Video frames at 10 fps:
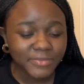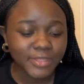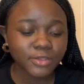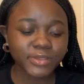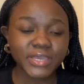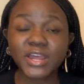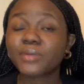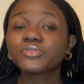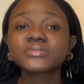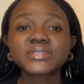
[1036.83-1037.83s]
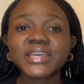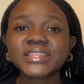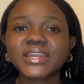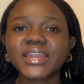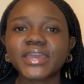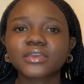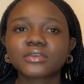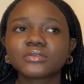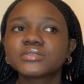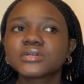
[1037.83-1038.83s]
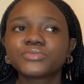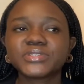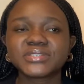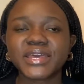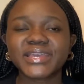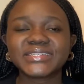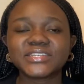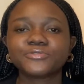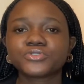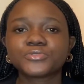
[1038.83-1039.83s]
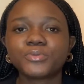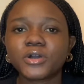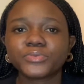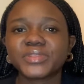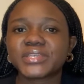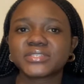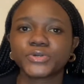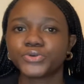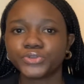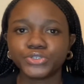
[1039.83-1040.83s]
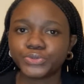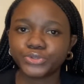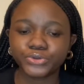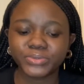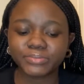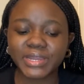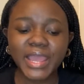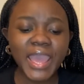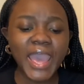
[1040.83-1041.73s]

Okay, now I'm not saying that like someone is like a devil spawn when they say, oh, you don't know me, but